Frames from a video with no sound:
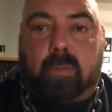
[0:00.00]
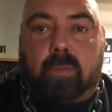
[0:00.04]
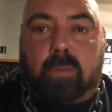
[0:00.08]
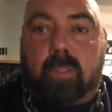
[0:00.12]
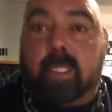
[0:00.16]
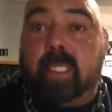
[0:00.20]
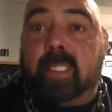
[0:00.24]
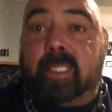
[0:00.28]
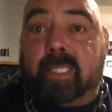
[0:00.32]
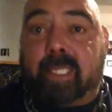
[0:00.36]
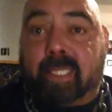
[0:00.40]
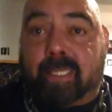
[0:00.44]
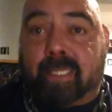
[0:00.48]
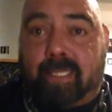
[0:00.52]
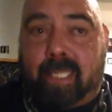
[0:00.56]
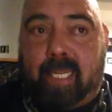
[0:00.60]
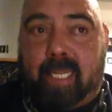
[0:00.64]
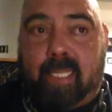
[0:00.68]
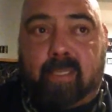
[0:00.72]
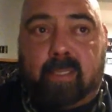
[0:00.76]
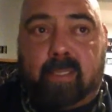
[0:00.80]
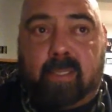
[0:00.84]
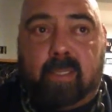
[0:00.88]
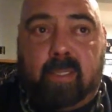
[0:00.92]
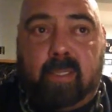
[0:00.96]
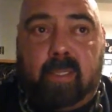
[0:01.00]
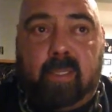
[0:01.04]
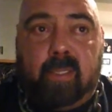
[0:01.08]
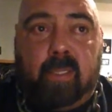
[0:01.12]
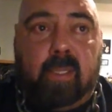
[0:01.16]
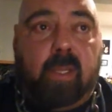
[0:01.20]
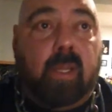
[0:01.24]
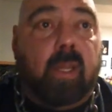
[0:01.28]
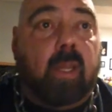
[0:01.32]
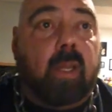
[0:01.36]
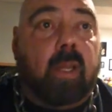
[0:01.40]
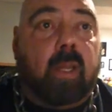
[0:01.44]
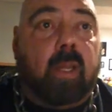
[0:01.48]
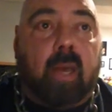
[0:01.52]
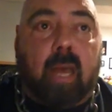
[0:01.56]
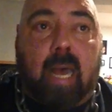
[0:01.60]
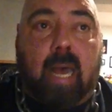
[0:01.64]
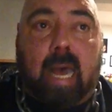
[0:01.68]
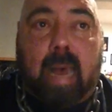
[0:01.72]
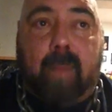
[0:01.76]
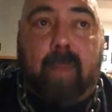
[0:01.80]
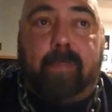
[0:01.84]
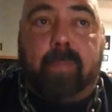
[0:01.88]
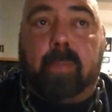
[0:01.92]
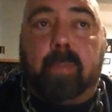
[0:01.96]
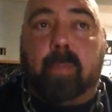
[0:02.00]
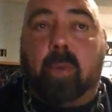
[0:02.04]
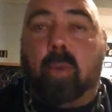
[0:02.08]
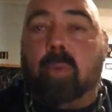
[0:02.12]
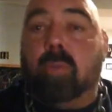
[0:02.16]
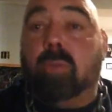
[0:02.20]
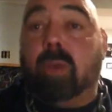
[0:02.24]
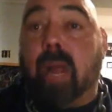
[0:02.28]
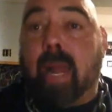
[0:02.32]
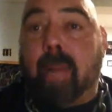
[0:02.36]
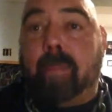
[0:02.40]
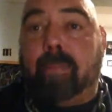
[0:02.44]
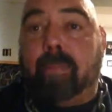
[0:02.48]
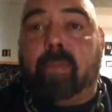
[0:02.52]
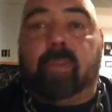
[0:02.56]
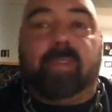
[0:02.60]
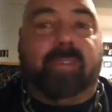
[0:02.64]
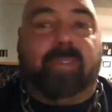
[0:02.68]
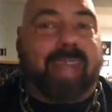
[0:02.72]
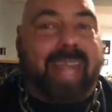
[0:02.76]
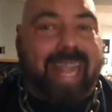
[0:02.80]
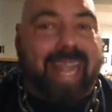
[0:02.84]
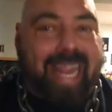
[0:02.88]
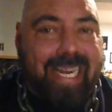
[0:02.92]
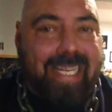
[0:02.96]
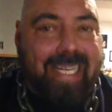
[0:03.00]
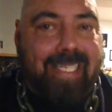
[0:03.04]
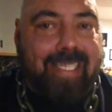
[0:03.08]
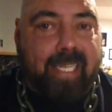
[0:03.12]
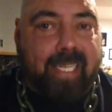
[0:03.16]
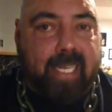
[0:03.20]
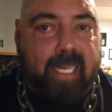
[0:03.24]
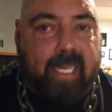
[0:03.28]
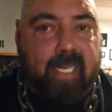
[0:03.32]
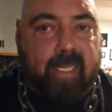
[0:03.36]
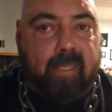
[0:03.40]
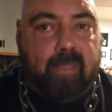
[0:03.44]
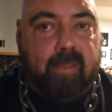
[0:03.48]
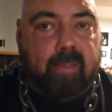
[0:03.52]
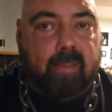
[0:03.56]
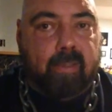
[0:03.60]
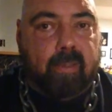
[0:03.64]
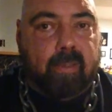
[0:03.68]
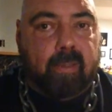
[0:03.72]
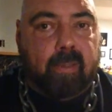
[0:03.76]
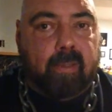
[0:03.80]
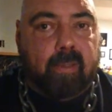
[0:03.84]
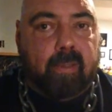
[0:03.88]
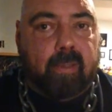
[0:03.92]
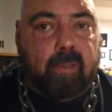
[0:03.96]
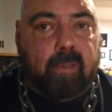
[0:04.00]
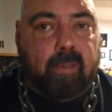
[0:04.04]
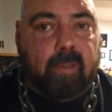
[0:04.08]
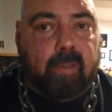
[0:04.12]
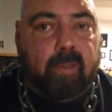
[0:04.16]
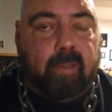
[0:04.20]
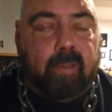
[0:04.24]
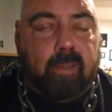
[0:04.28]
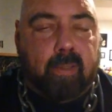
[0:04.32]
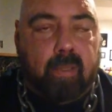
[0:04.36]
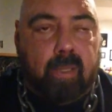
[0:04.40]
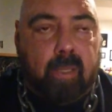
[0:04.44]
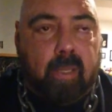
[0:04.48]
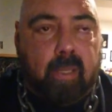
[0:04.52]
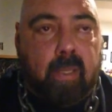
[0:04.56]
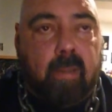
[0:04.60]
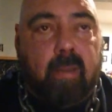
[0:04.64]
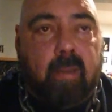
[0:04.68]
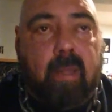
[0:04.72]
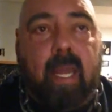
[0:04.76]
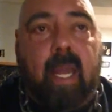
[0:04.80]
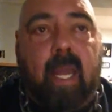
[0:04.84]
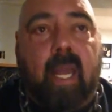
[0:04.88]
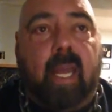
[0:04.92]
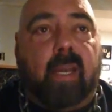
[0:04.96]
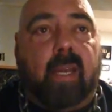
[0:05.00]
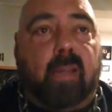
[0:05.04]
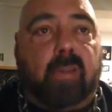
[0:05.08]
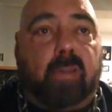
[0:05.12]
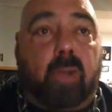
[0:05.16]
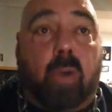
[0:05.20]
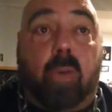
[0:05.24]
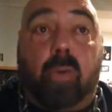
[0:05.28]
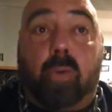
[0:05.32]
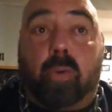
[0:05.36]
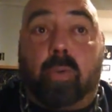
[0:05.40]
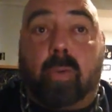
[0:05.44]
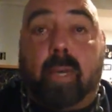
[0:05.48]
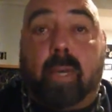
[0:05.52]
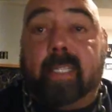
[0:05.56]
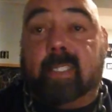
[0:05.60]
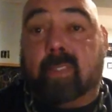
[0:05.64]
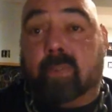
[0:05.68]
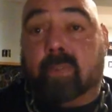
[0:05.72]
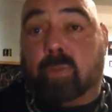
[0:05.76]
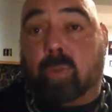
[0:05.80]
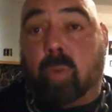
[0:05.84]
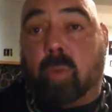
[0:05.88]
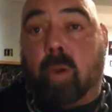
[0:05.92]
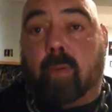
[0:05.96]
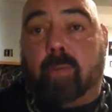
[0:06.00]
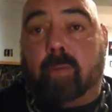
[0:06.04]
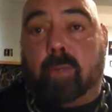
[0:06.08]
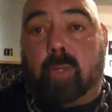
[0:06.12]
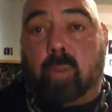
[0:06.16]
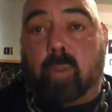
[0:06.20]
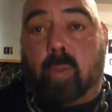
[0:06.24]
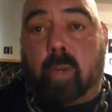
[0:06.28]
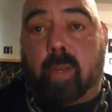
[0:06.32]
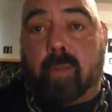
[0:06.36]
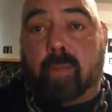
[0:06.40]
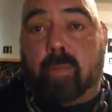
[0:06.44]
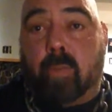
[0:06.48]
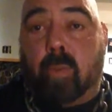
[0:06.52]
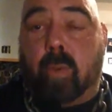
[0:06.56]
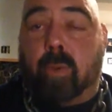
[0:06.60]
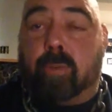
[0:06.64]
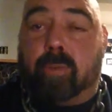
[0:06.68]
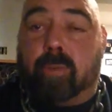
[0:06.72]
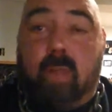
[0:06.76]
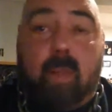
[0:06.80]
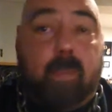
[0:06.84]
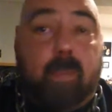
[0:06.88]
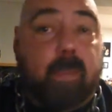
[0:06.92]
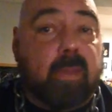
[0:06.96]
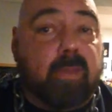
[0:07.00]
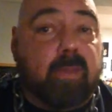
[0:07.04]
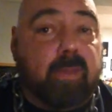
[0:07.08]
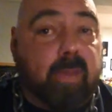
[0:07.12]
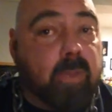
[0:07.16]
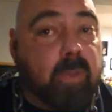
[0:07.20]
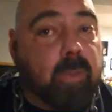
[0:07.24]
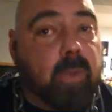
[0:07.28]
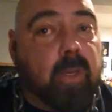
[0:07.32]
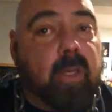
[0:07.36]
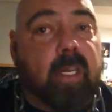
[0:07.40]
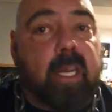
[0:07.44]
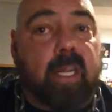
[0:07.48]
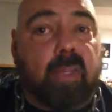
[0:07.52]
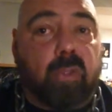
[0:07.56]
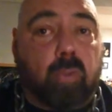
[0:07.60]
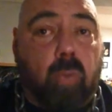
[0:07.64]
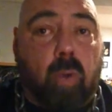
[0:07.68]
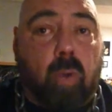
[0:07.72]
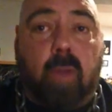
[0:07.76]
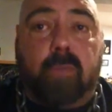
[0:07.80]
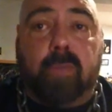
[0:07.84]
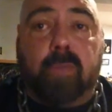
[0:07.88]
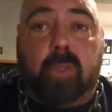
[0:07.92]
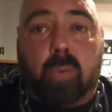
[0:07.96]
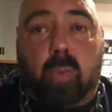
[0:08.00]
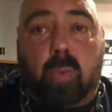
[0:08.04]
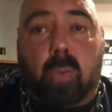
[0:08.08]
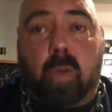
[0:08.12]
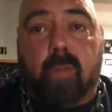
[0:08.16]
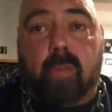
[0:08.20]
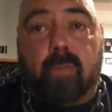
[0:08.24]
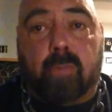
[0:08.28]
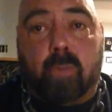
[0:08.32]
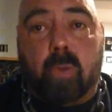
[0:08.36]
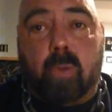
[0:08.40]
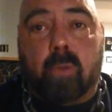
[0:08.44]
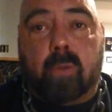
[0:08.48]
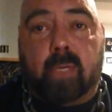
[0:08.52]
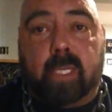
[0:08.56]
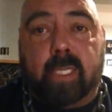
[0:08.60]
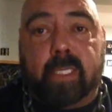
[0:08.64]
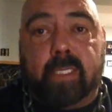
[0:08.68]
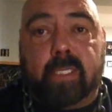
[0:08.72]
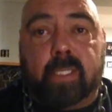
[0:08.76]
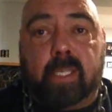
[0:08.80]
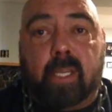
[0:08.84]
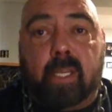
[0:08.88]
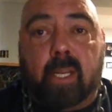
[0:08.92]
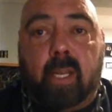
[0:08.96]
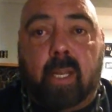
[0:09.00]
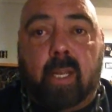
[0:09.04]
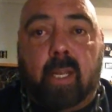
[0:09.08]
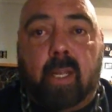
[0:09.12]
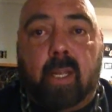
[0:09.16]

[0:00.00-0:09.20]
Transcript: 3 to 6 sets, optimal reps of 18, and a total range of 12 to 24. So that means anywhere in that 12 to 24 range